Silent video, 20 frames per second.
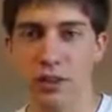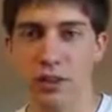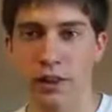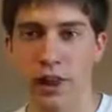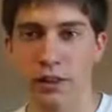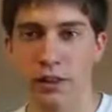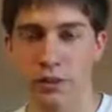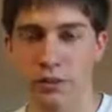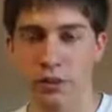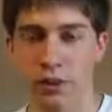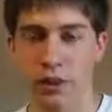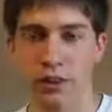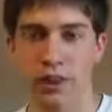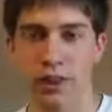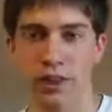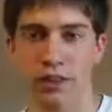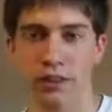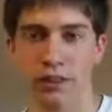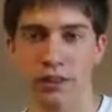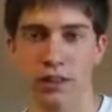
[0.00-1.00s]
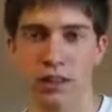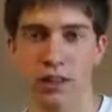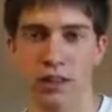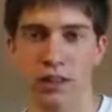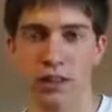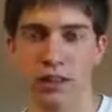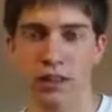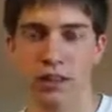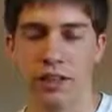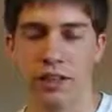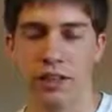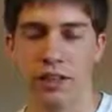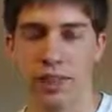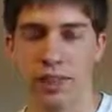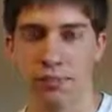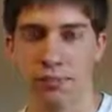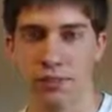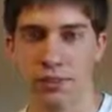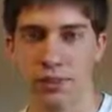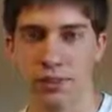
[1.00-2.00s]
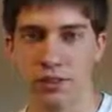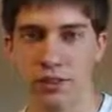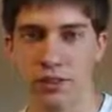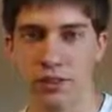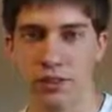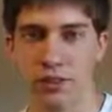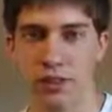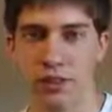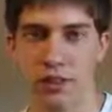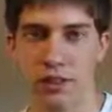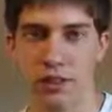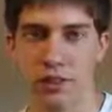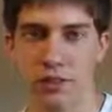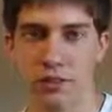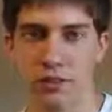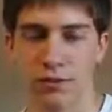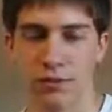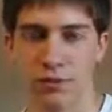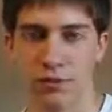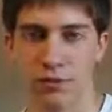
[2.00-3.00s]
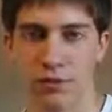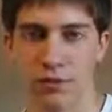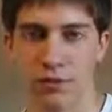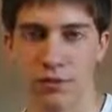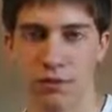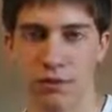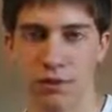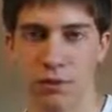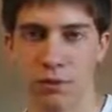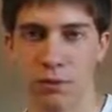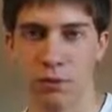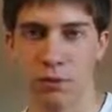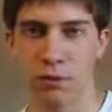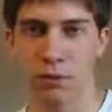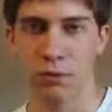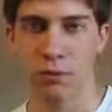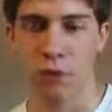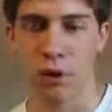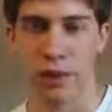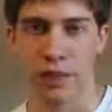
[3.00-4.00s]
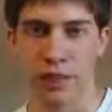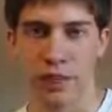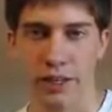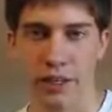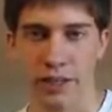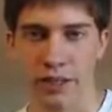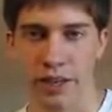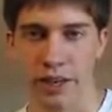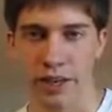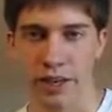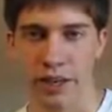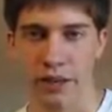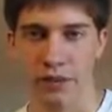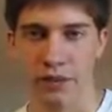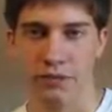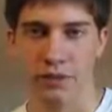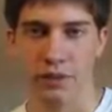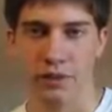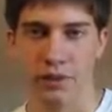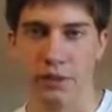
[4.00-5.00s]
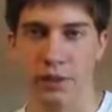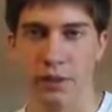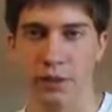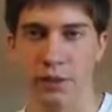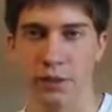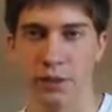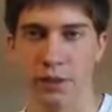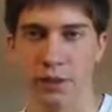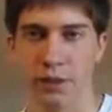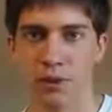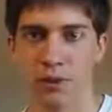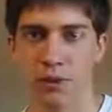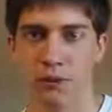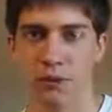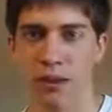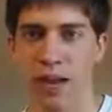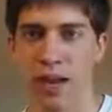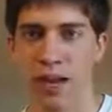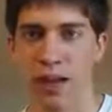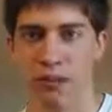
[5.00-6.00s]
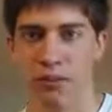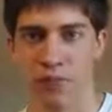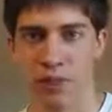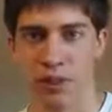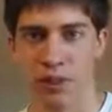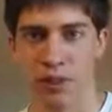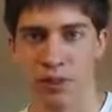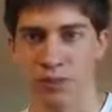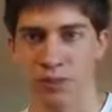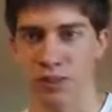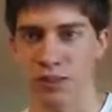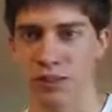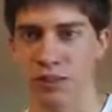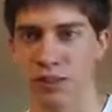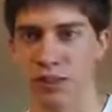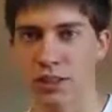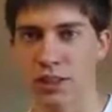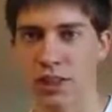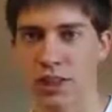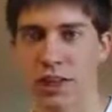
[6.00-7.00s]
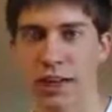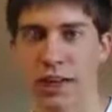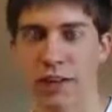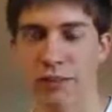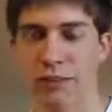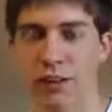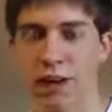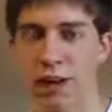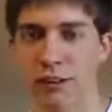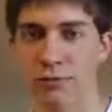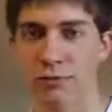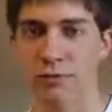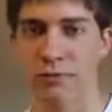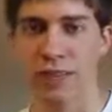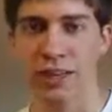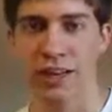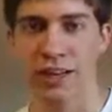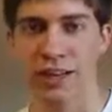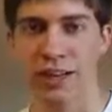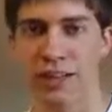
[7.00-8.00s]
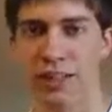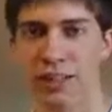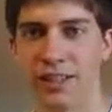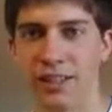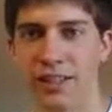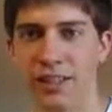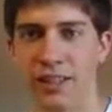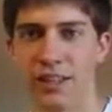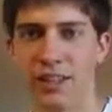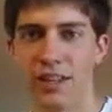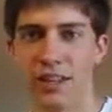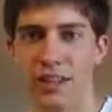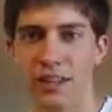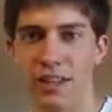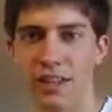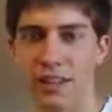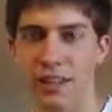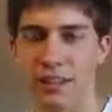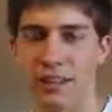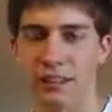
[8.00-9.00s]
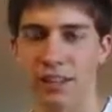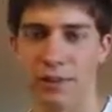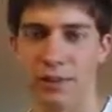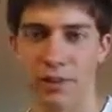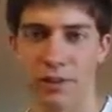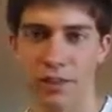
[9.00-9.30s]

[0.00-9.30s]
they were running this on netbooks of speed, 1 gig RAM, netbook Atom processor, and it ran fine. And I'm